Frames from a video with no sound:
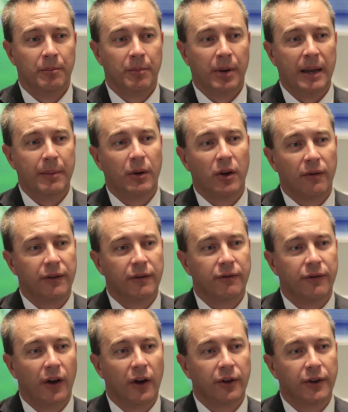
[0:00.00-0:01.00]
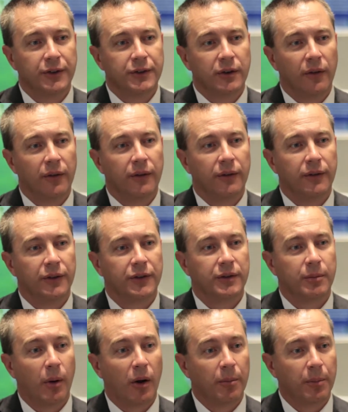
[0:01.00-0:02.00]
People often focus on the
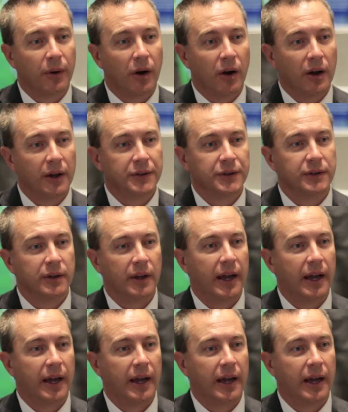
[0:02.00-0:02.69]
spot price